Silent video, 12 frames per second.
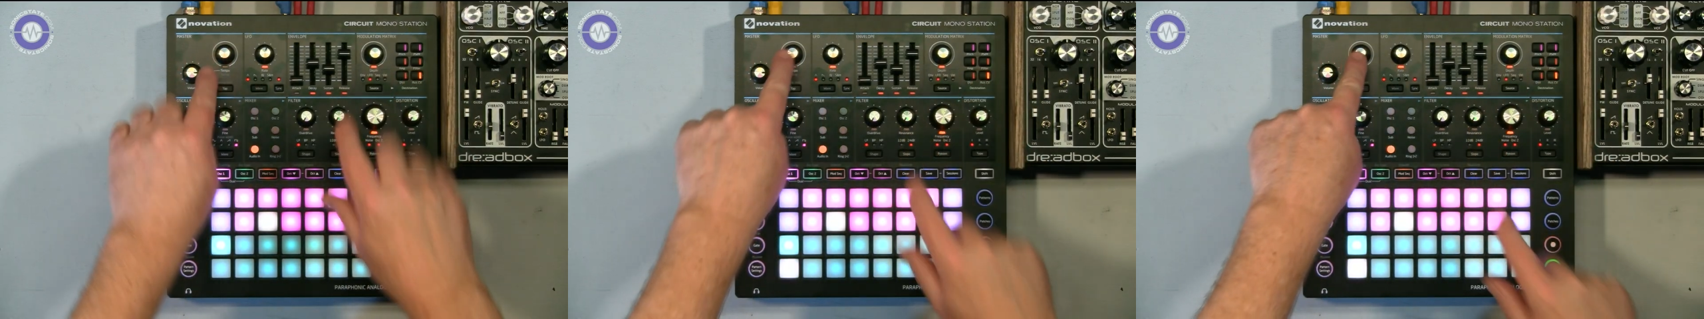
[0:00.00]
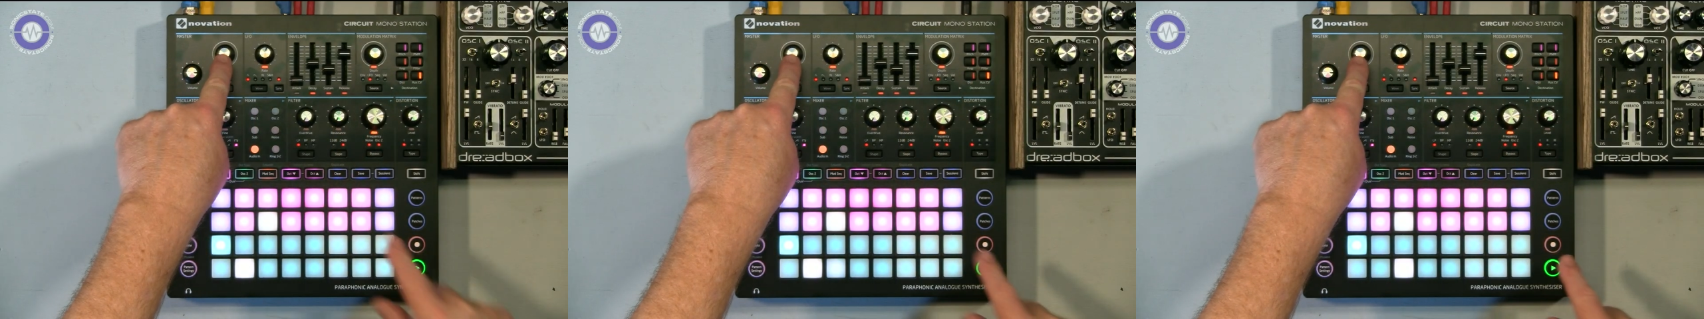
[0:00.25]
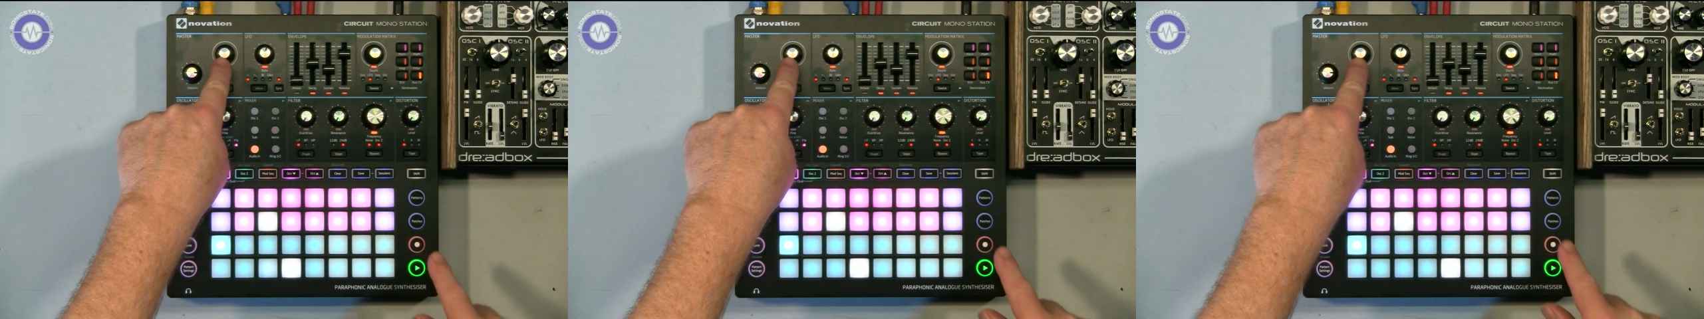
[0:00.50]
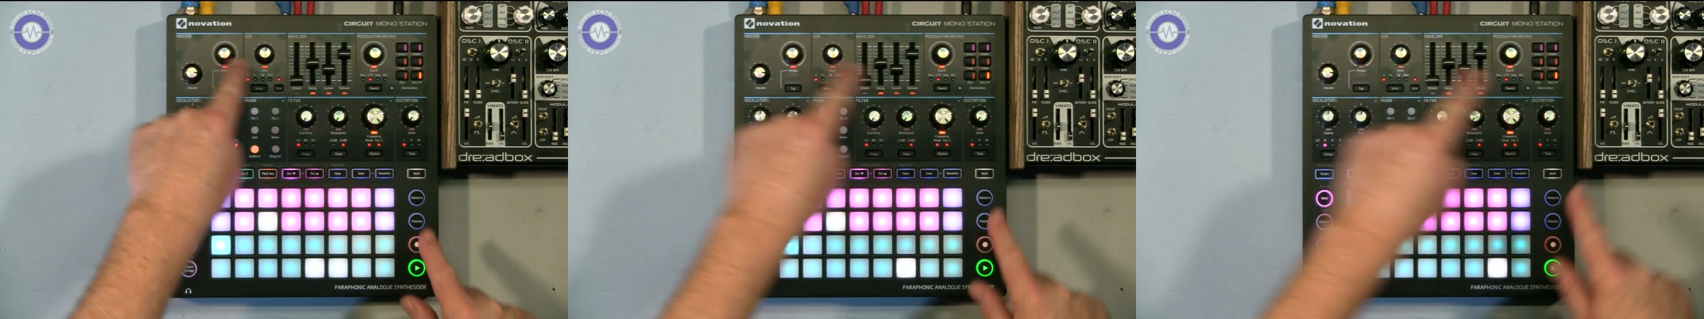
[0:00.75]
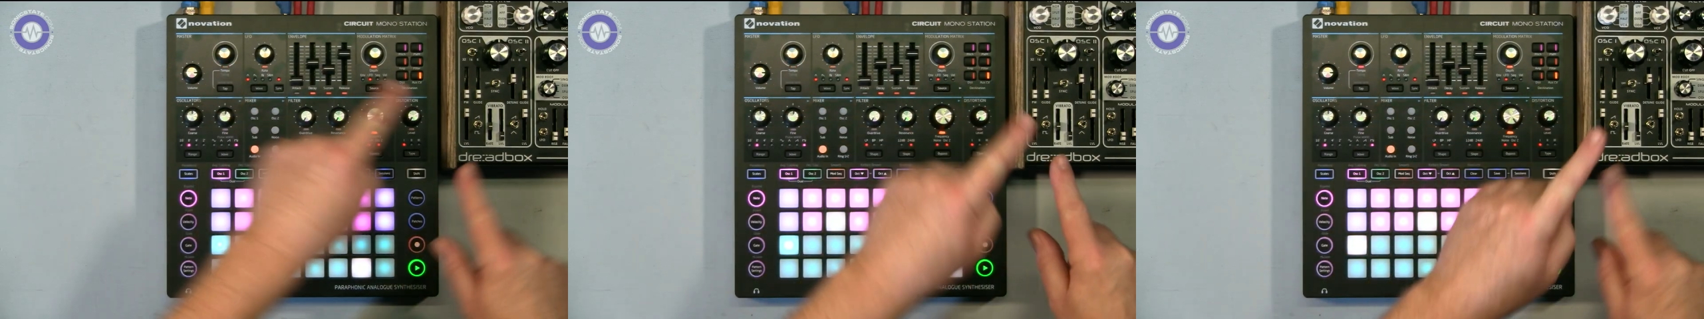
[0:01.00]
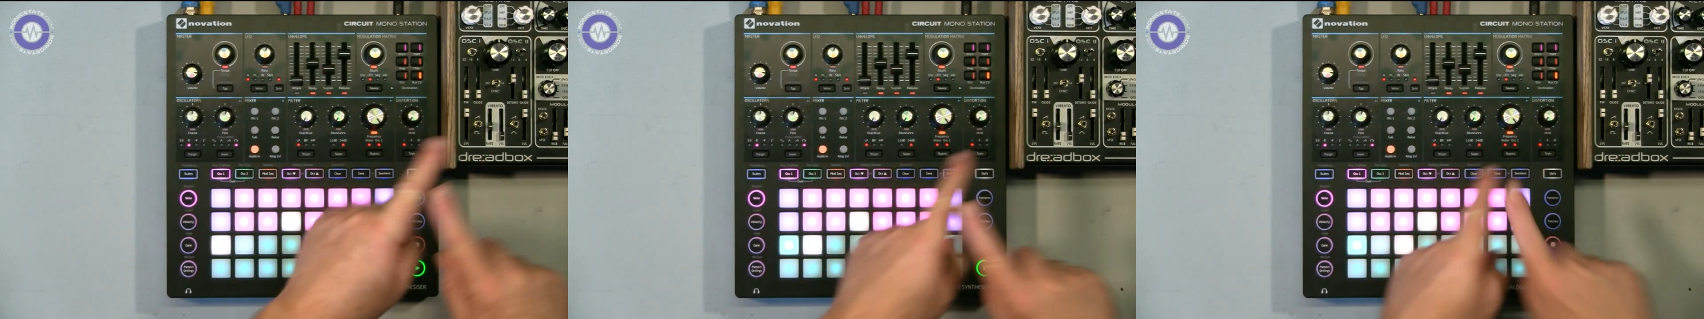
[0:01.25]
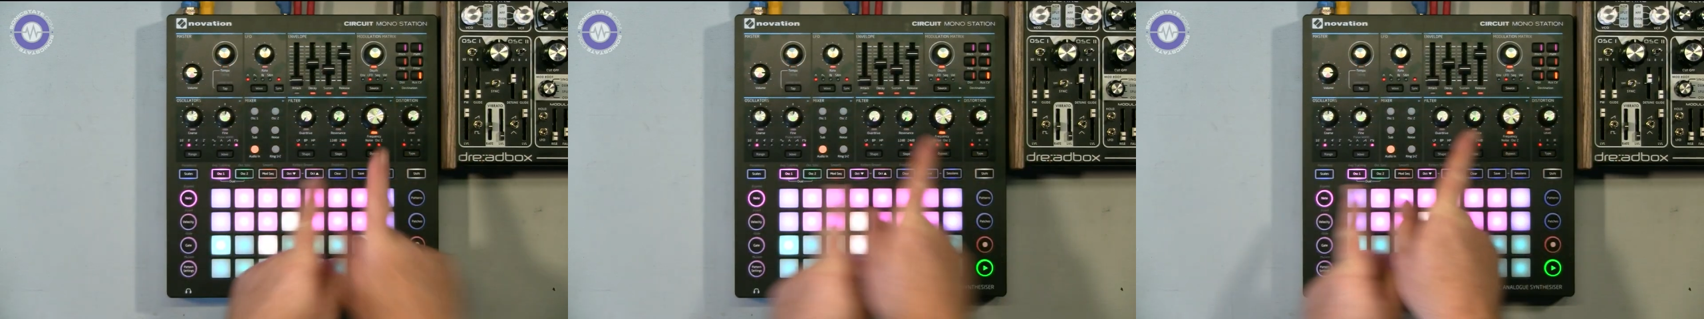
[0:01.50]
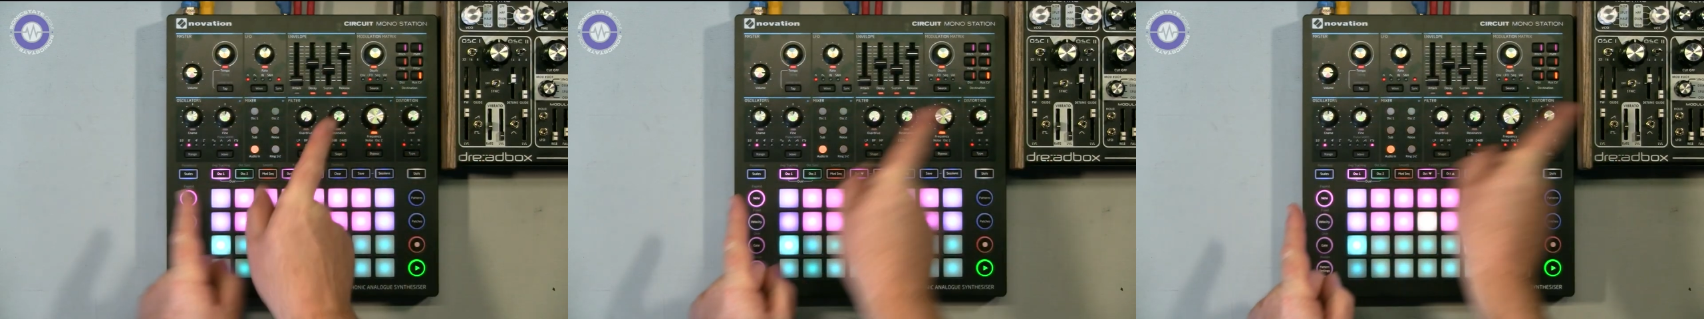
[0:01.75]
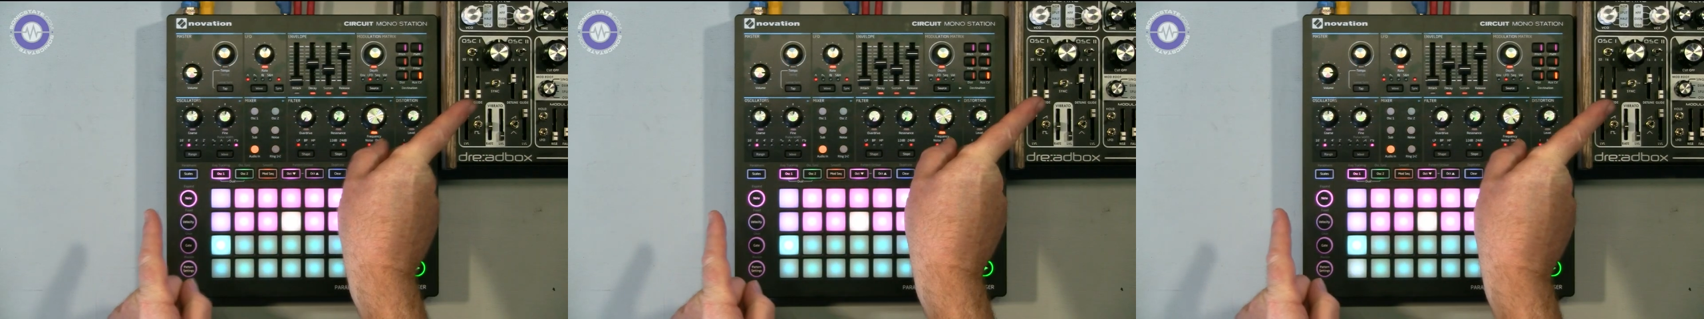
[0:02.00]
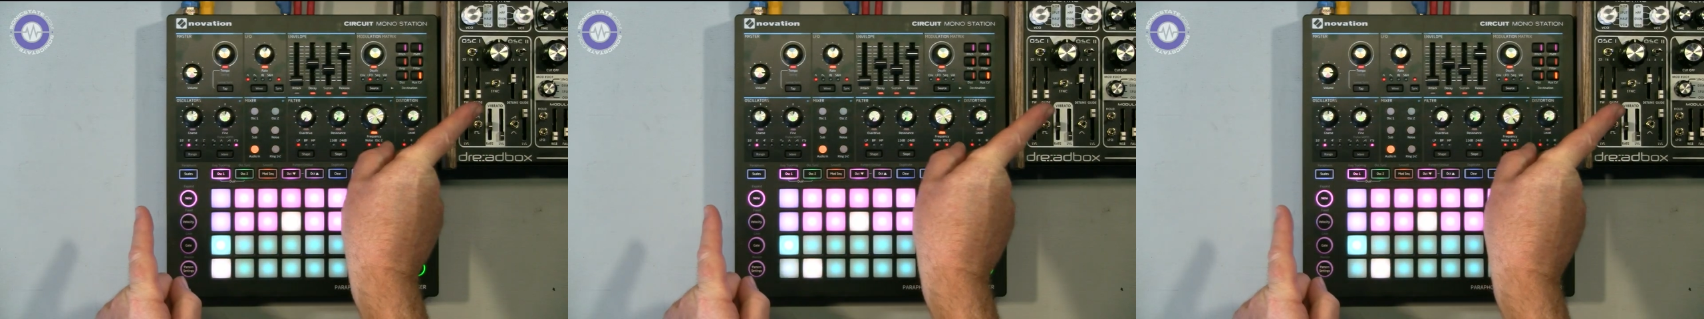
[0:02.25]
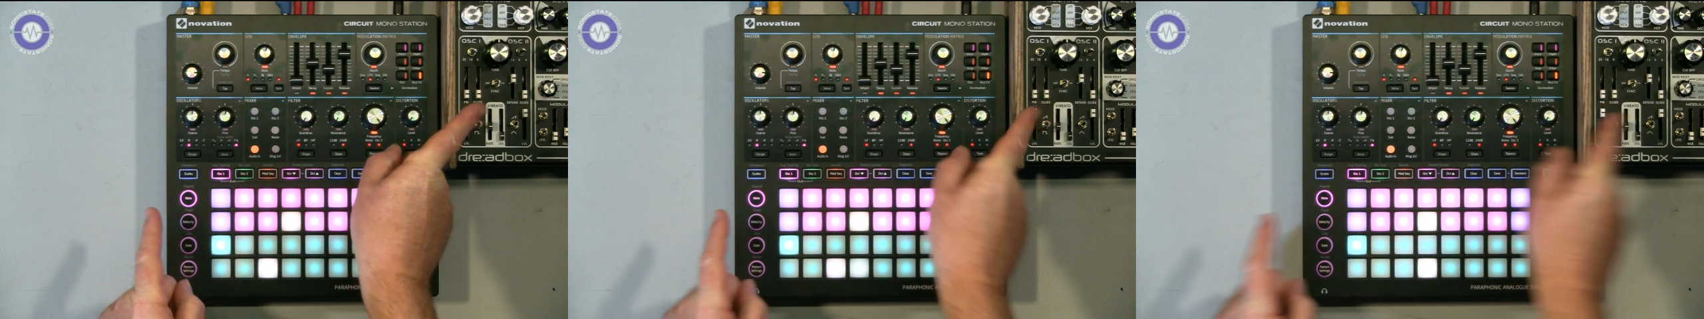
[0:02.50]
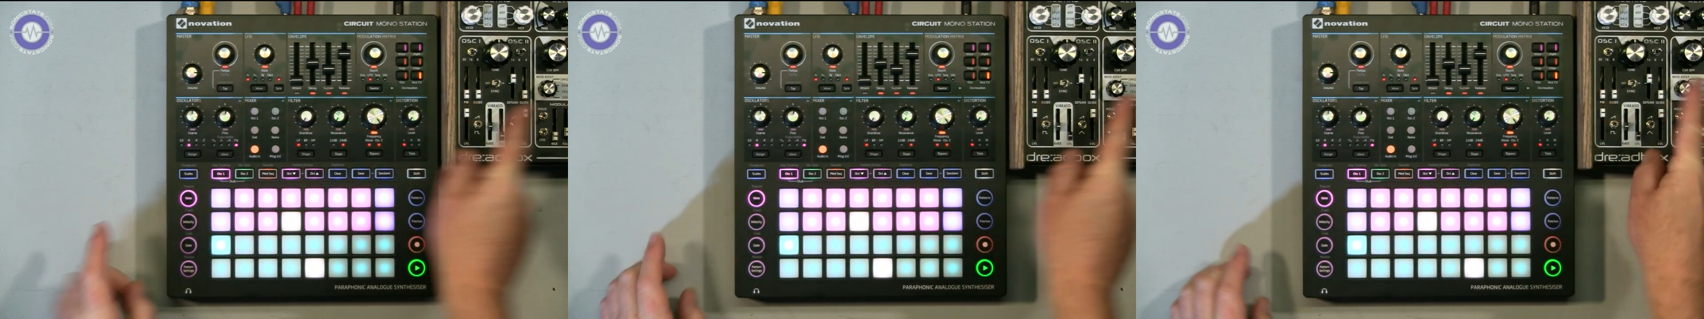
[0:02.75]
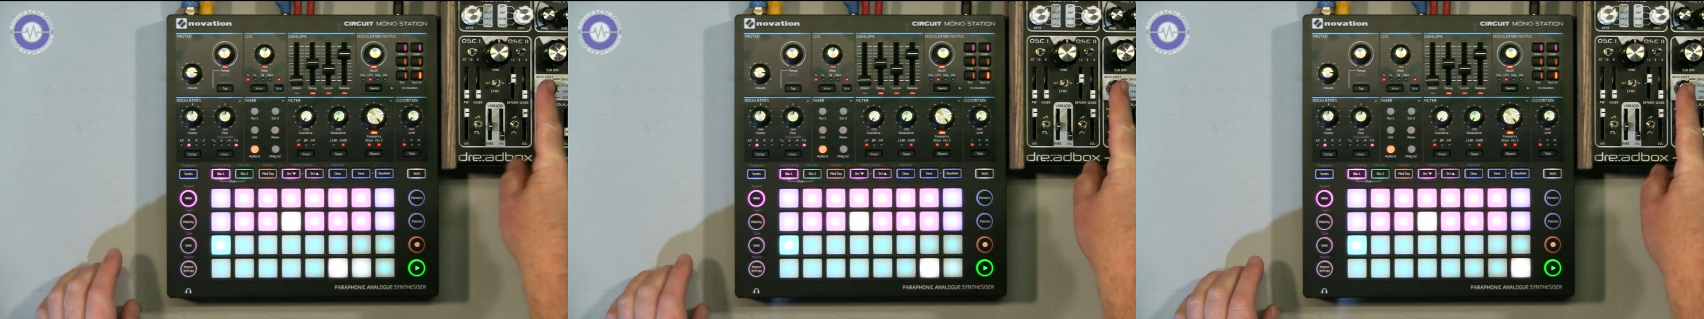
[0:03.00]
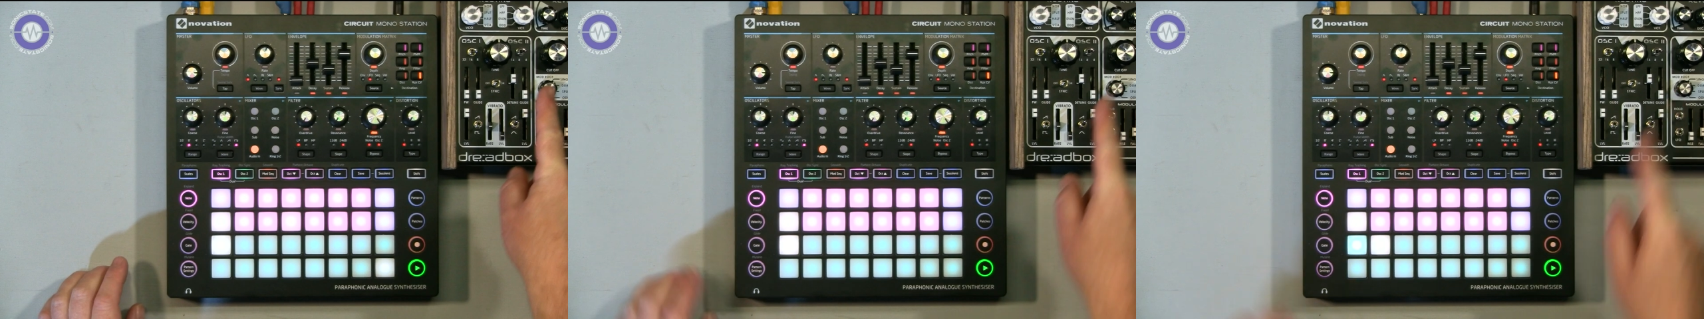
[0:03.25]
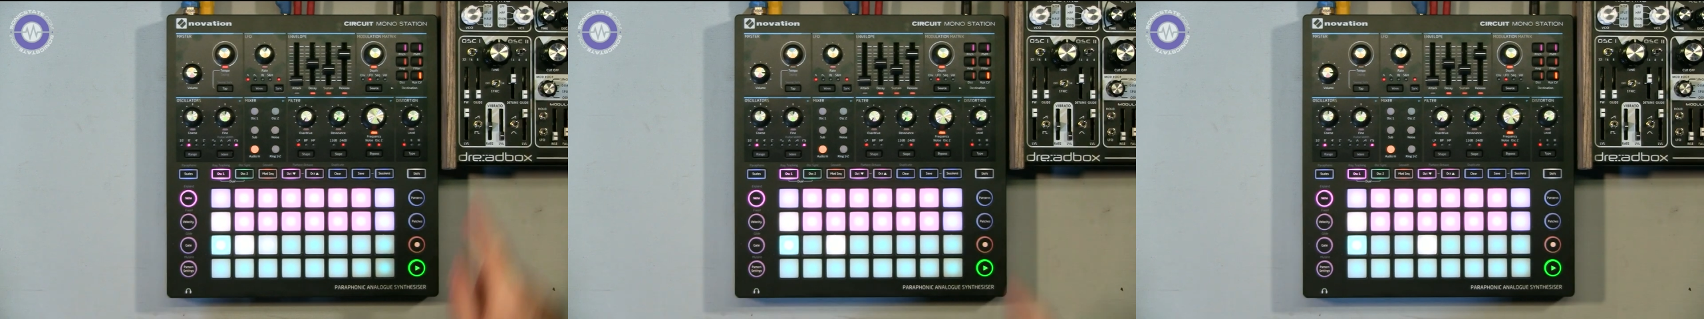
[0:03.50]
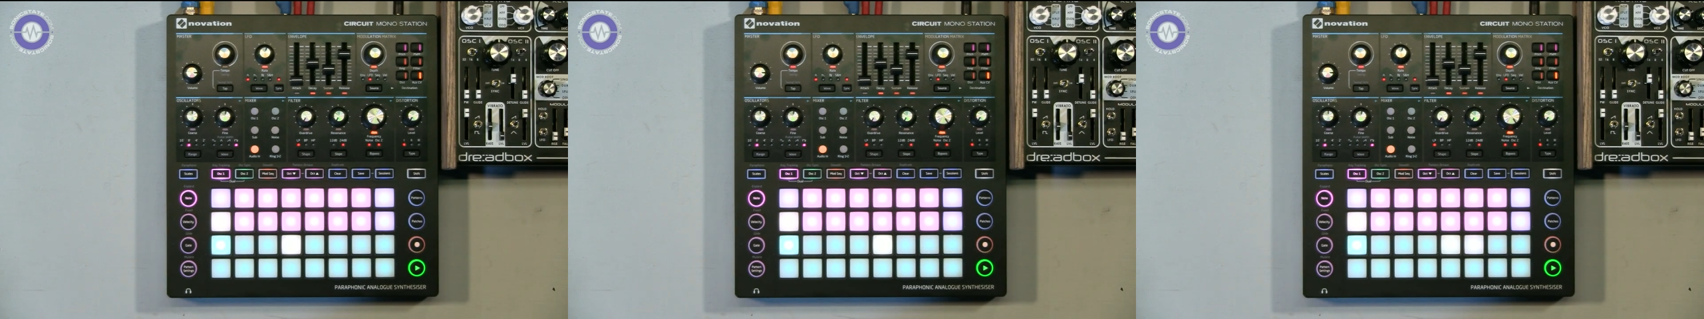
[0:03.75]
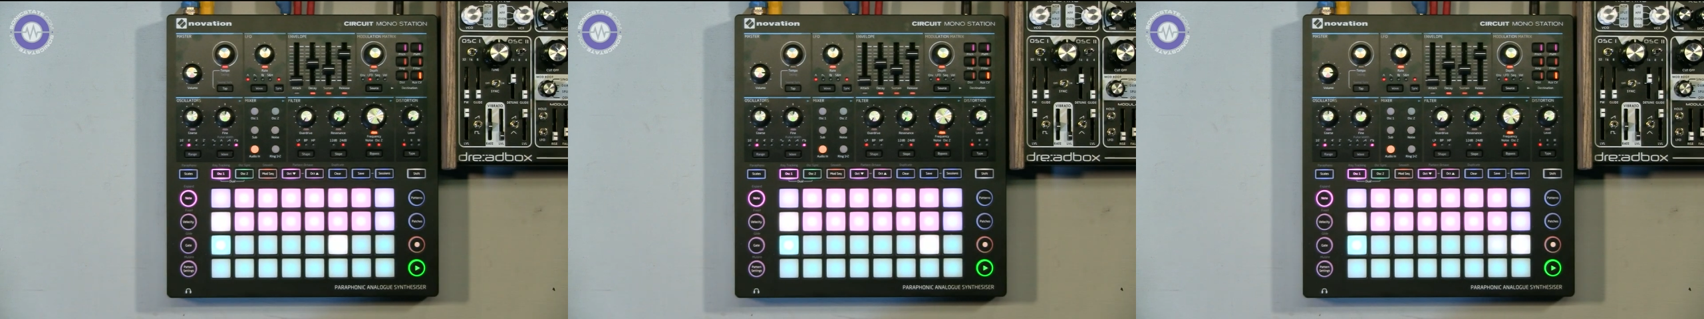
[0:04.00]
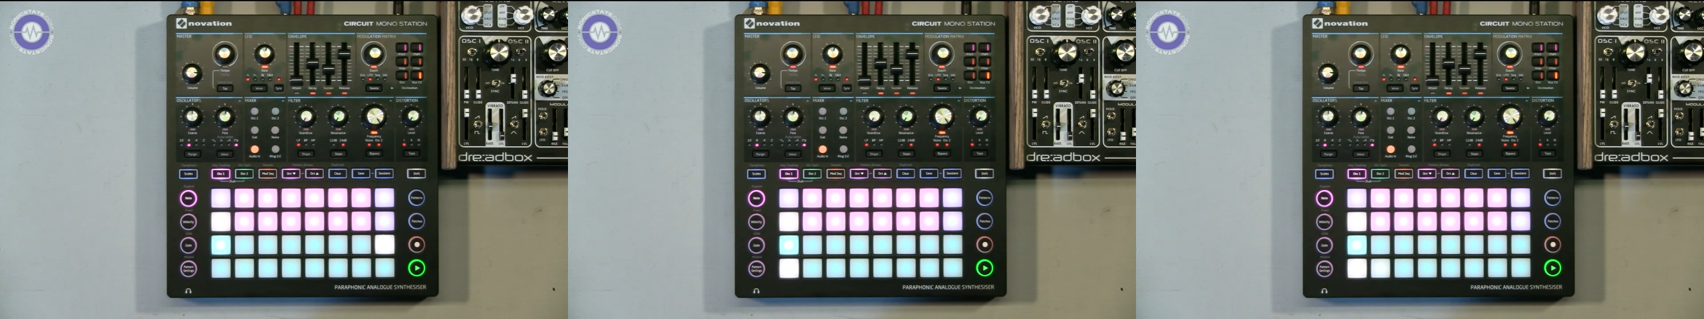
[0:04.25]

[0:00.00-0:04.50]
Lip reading: (no speaker visible)